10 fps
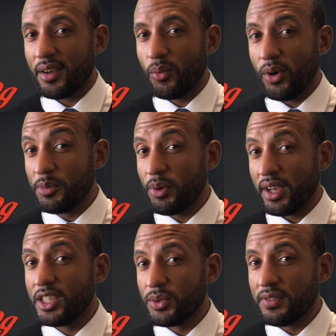what he's putting
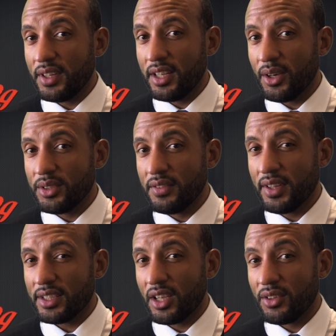into his videos, and if
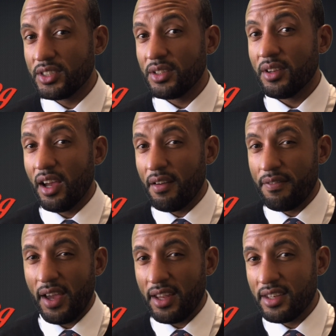that's going to
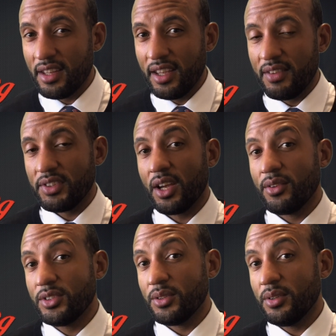offend, if it's going
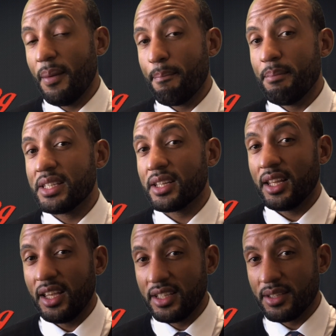to
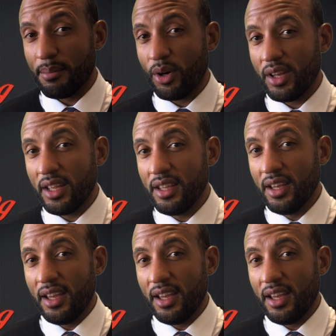mislead somebody,